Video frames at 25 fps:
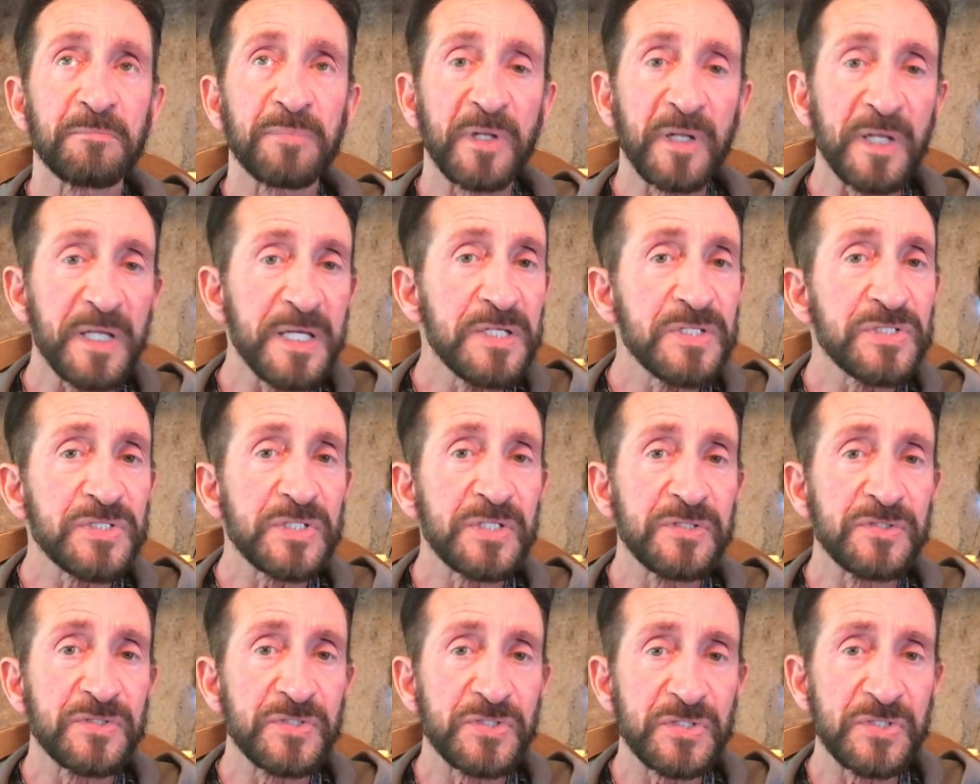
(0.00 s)

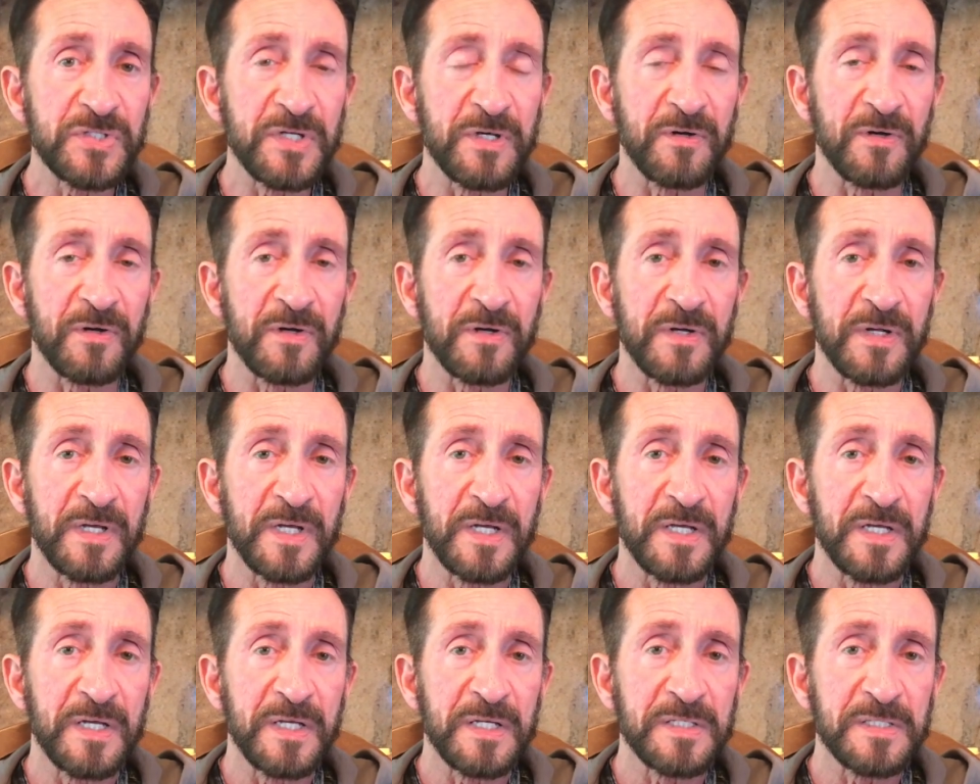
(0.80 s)
Please consider
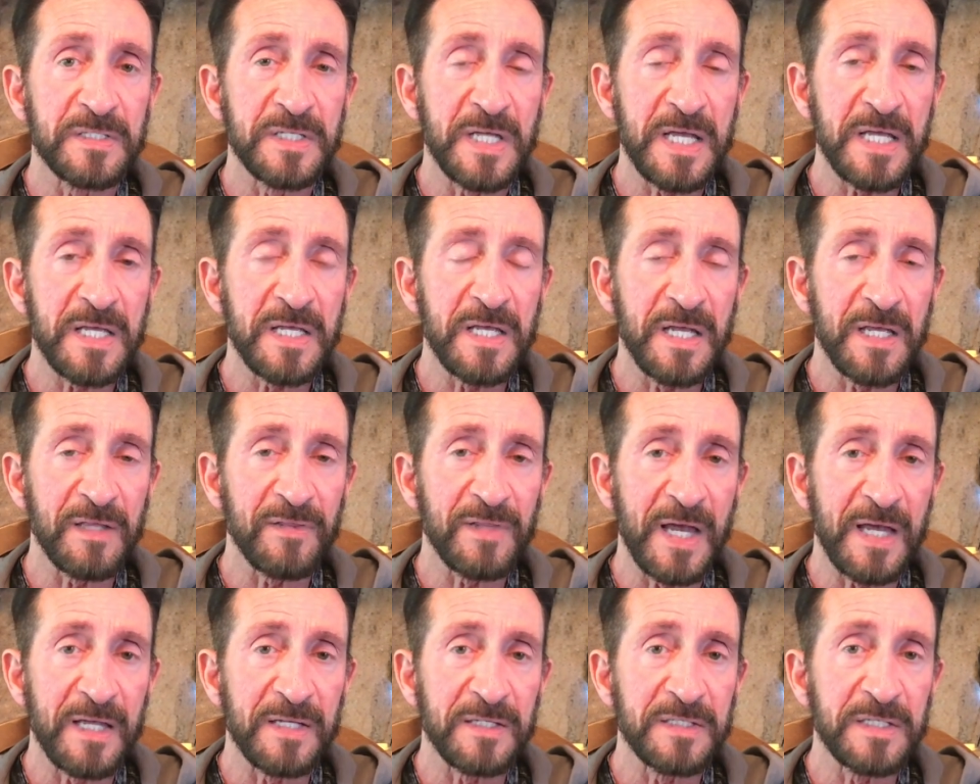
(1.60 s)

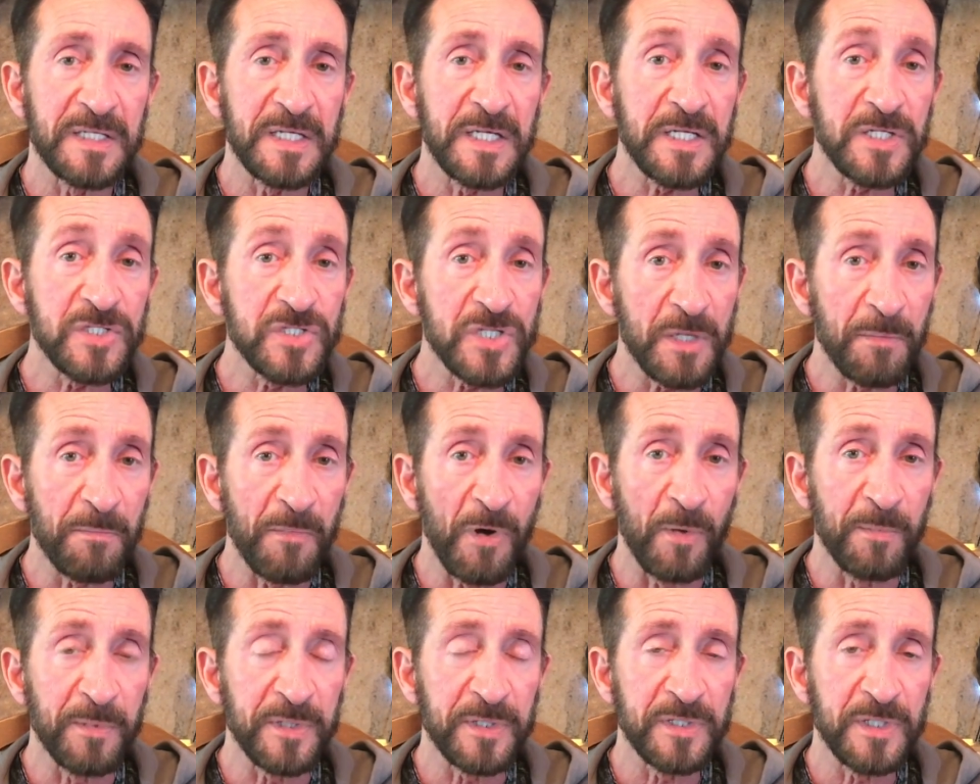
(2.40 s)
taking that
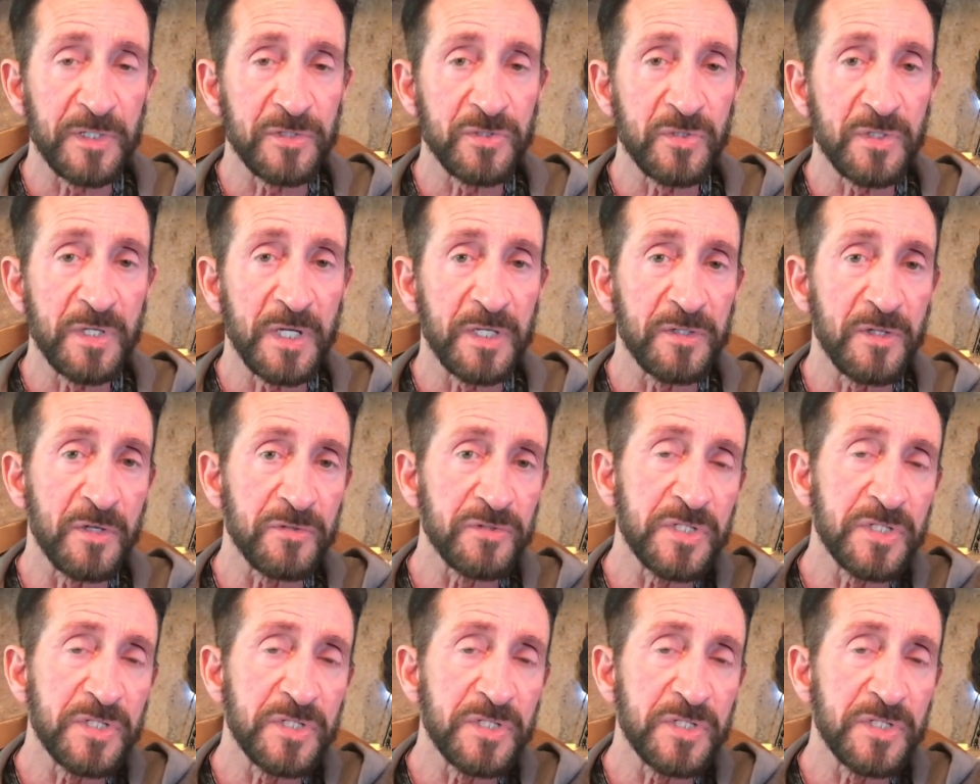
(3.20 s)
teaching moment that you get,